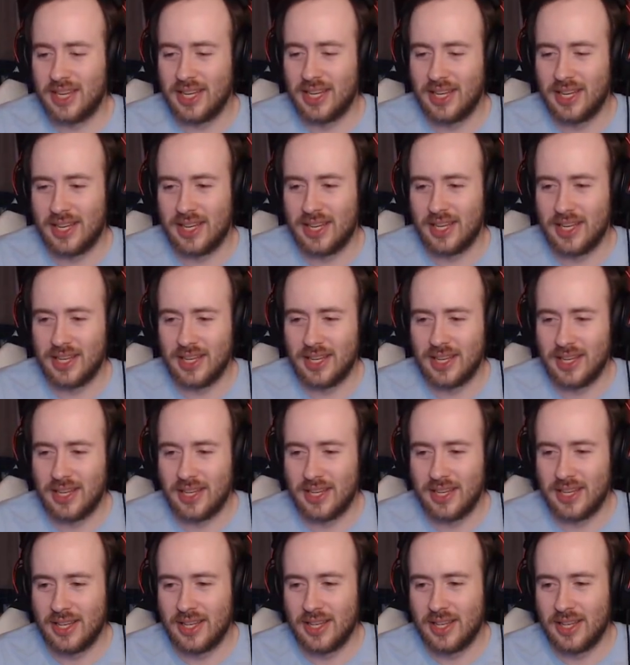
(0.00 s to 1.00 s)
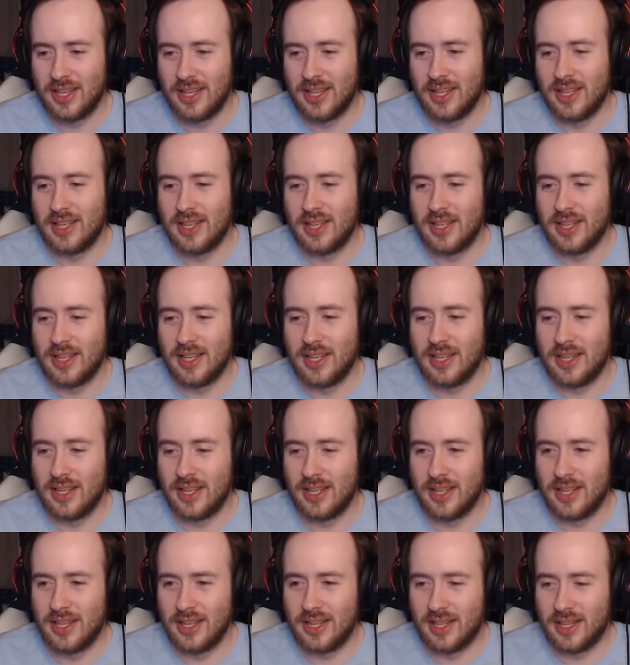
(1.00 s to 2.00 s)

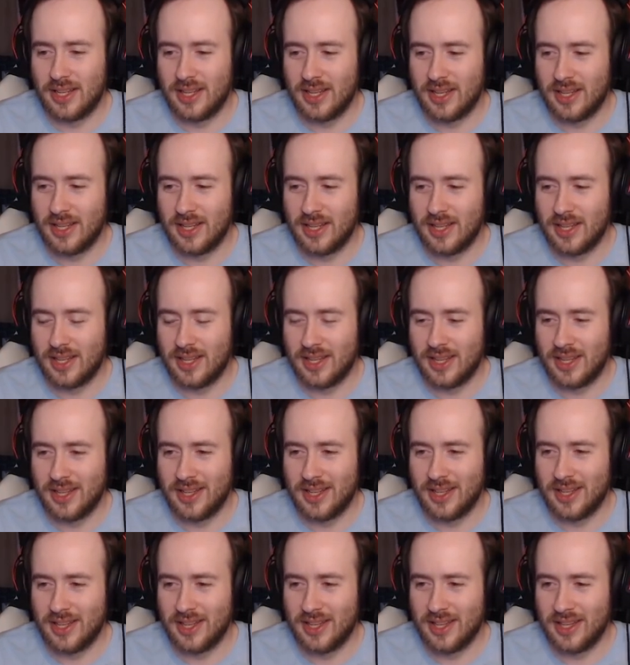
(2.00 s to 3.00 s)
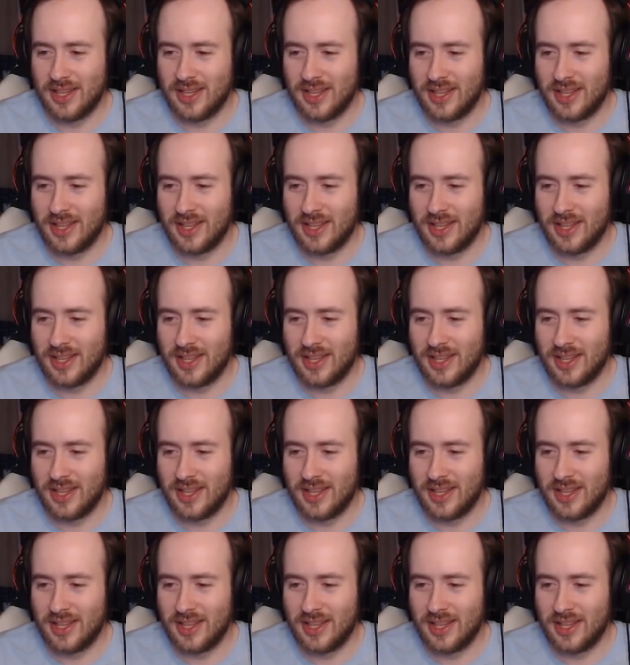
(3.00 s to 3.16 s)
The person shown says nothing.